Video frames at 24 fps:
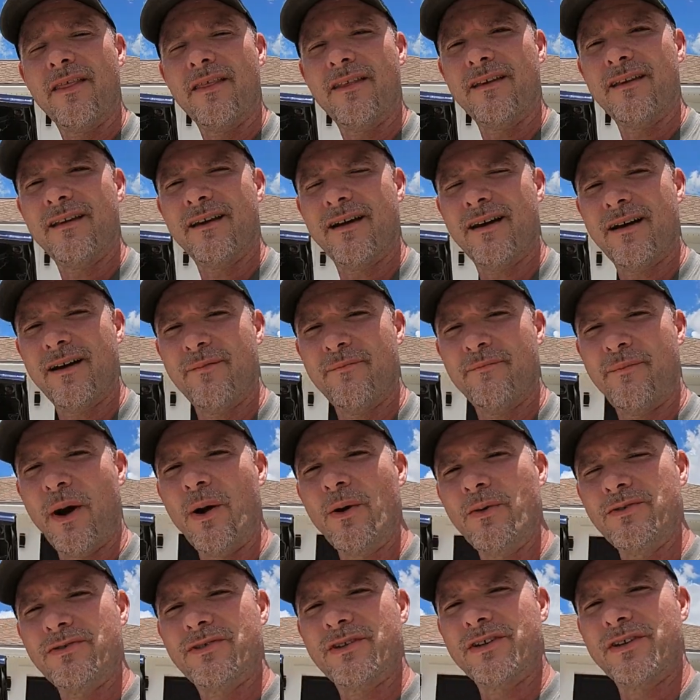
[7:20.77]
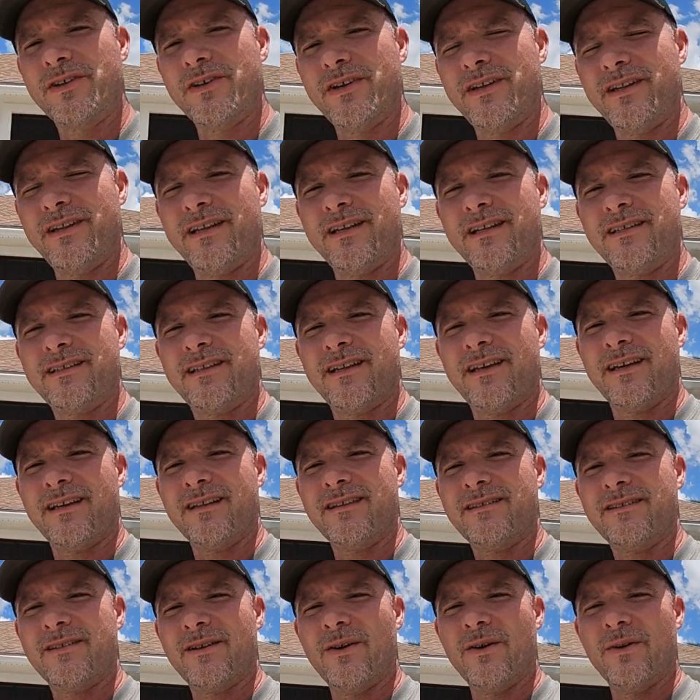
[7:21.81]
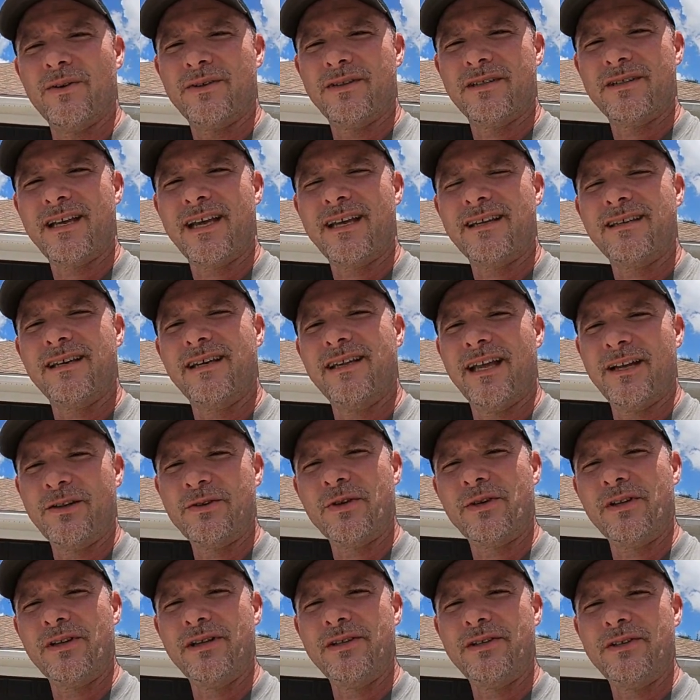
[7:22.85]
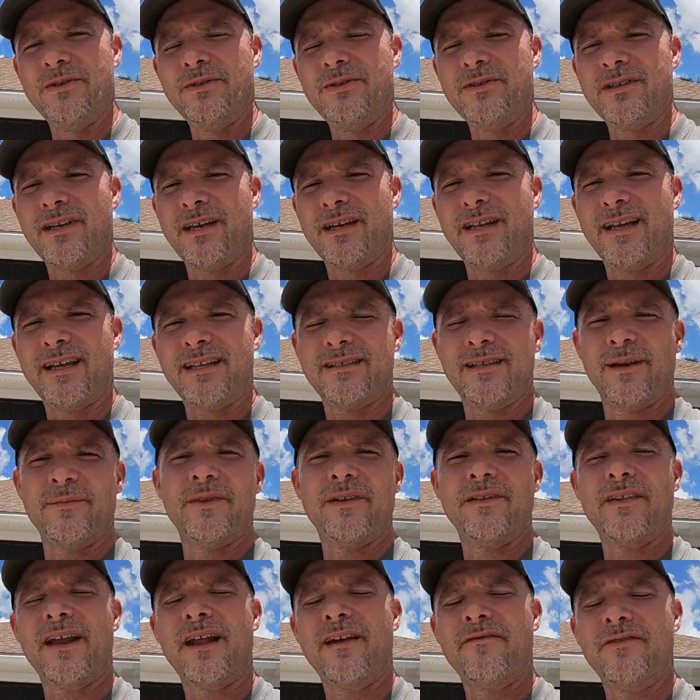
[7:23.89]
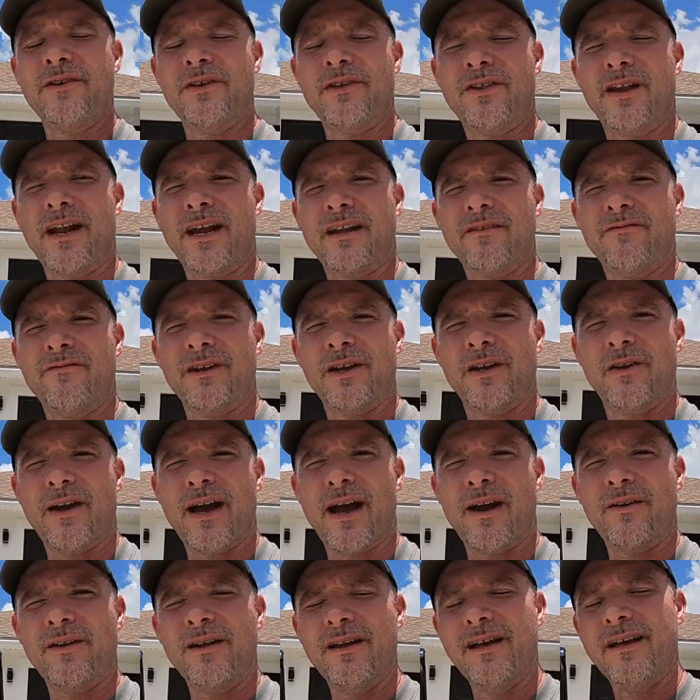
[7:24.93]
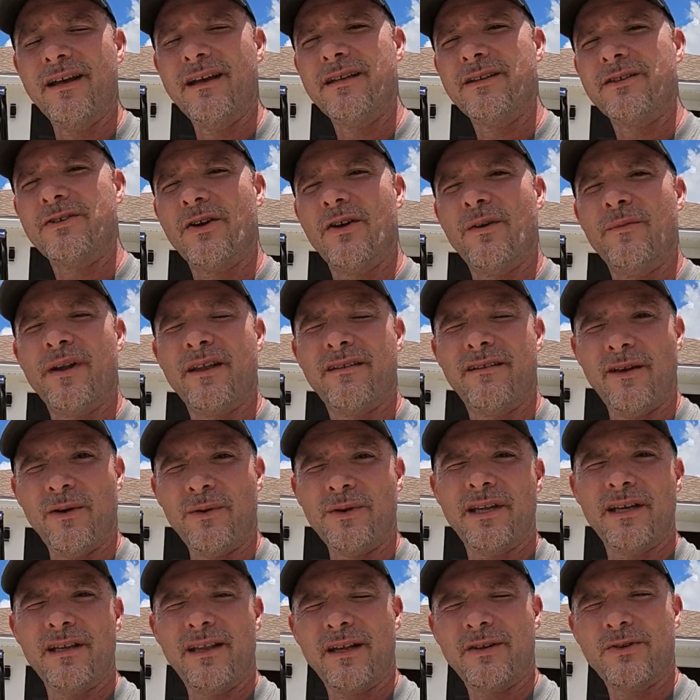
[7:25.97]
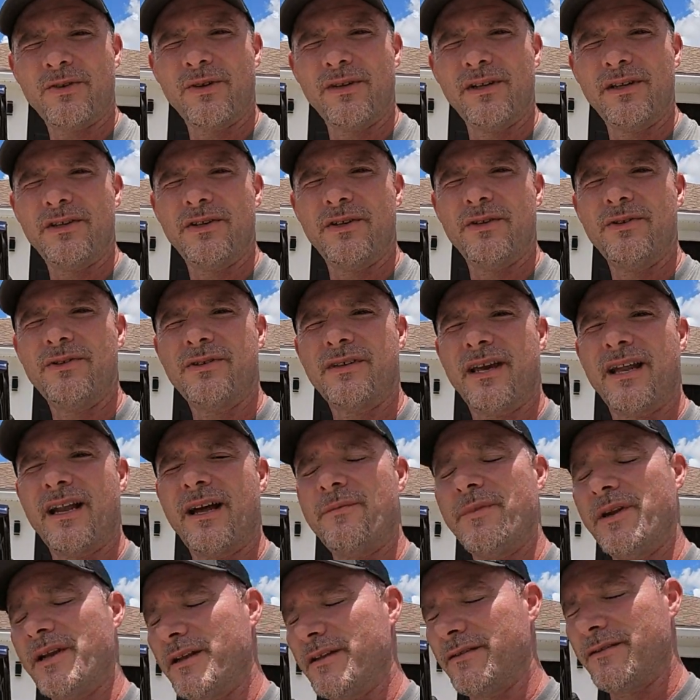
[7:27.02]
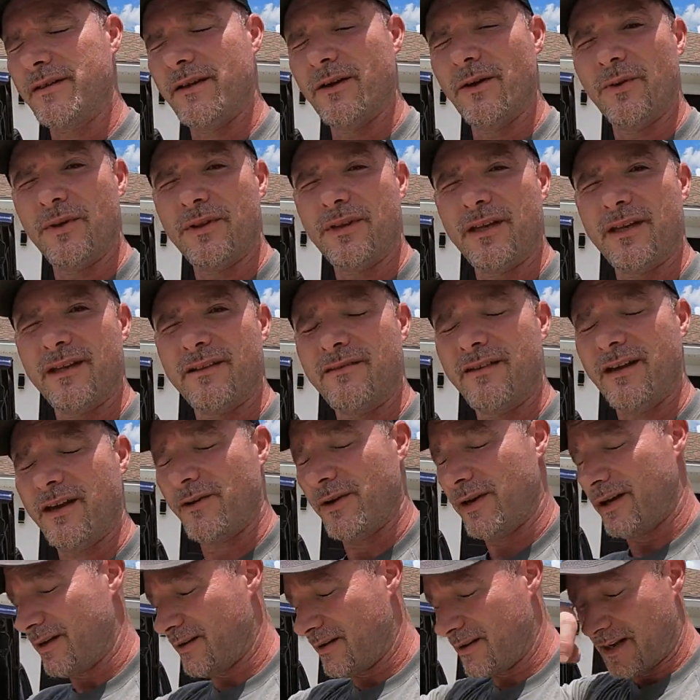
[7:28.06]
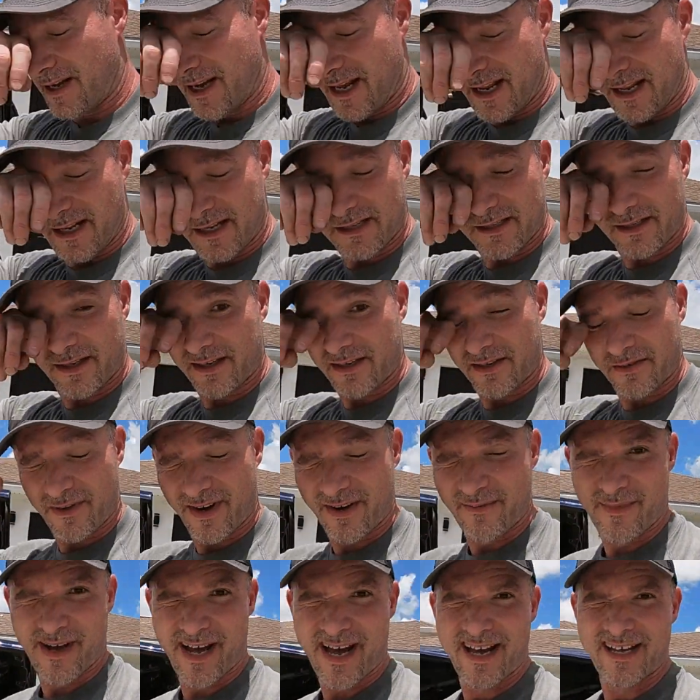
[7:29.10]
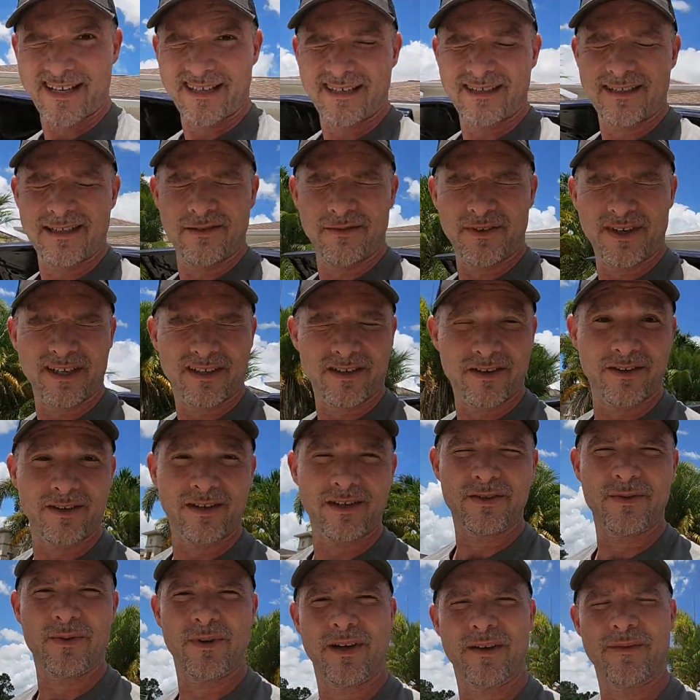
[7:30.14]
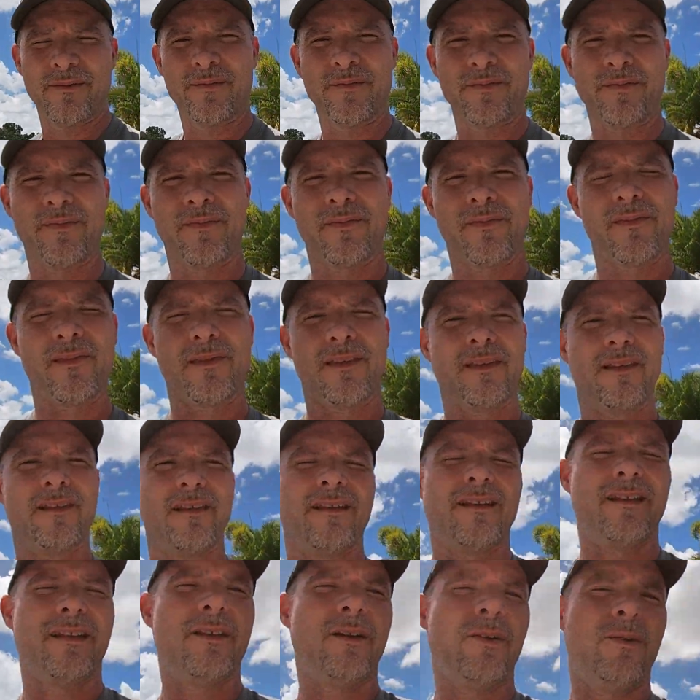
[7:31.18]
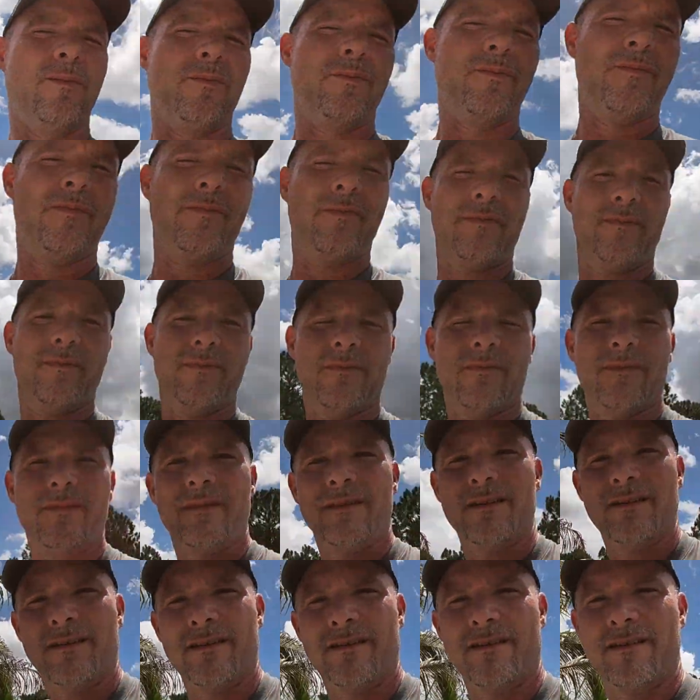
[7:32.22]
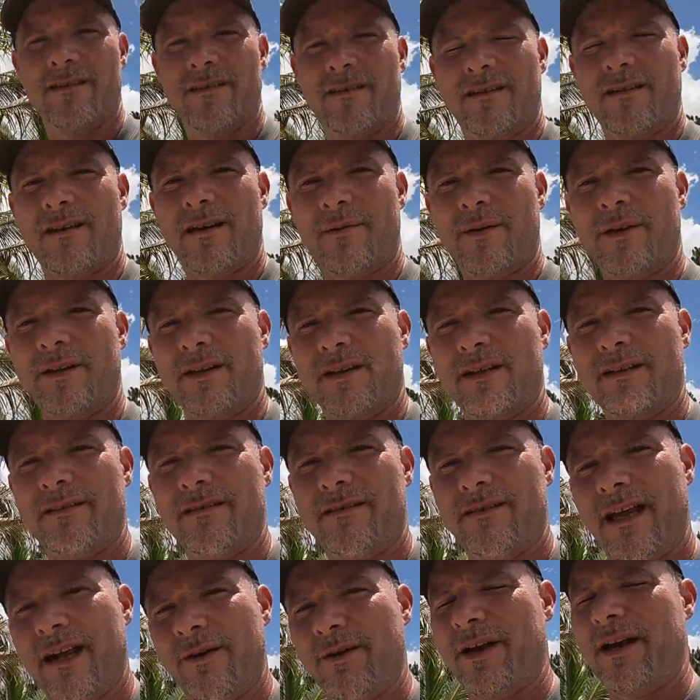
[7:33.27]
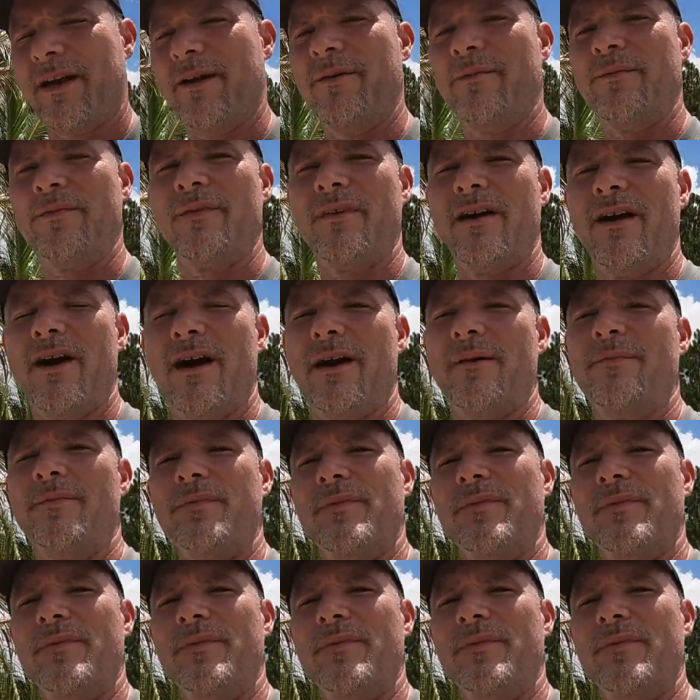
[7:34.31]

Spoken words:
The bones are good in this thing, so it just has electrical issues, and that's something that I feel that I can figure out. So I'm gonna deal with the electrical issues, and I'm gonna deal with the interior, and the sun is right in my eyes. Let's see if we can turn this way. Nope. How about this? There we go. All right.